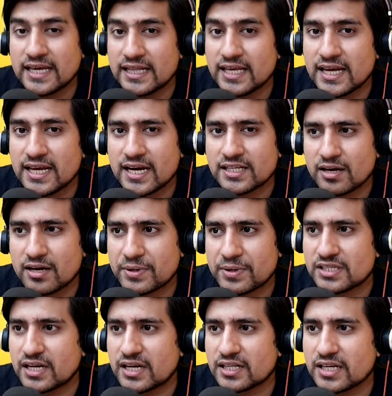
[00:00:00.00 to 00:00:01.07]
in the end they are
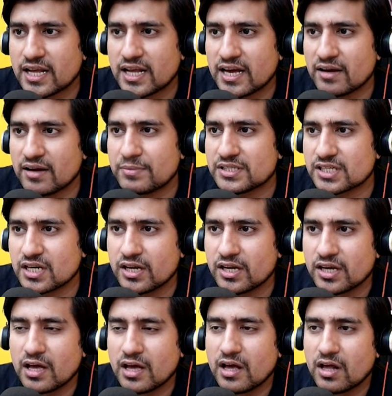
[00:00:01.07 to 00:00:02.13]
presenting that I have basically,